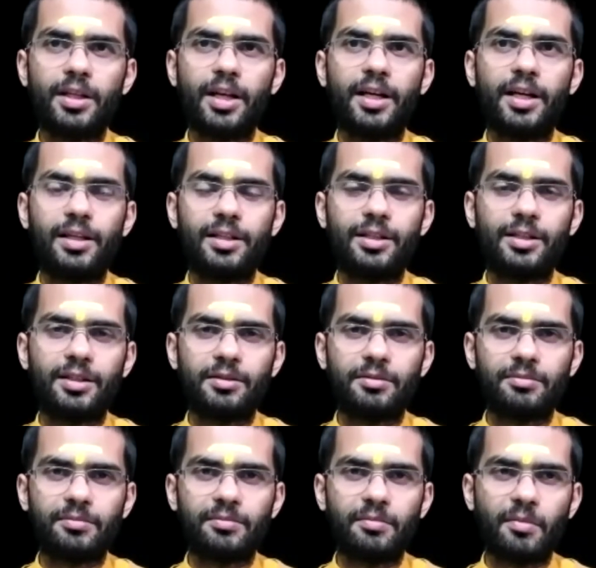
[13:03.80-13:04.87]
writes,
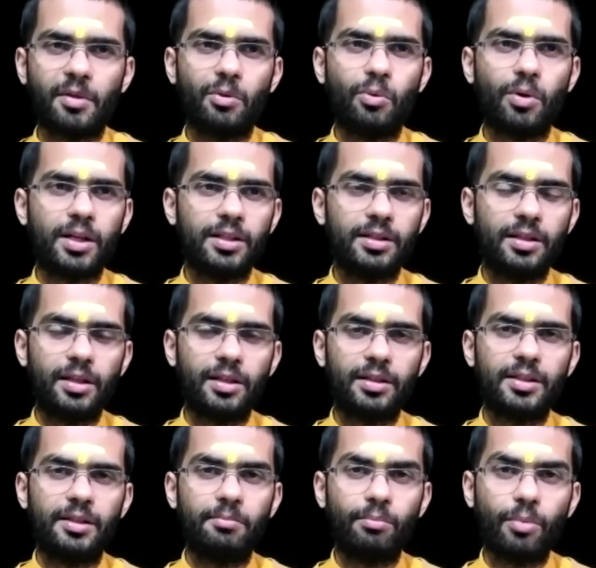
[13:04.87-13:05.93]
what is the
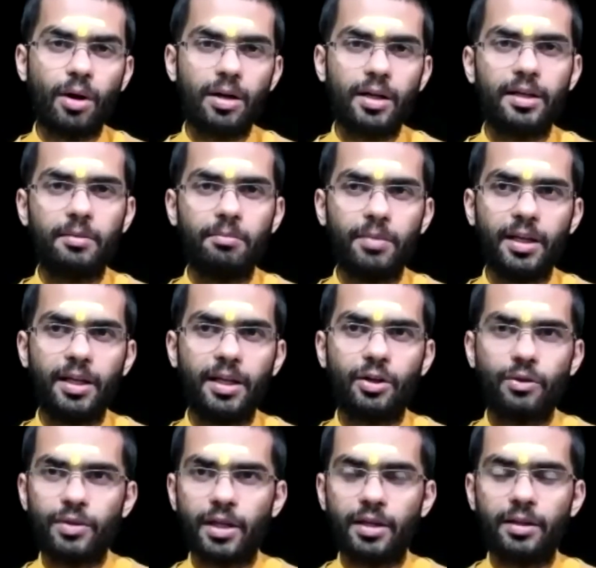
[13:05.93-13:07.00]
symbolic meaning
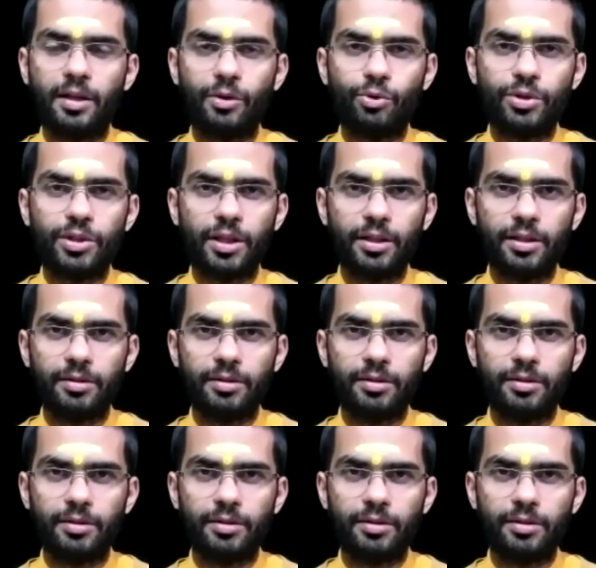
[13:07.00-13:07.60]
of that Dhanusha?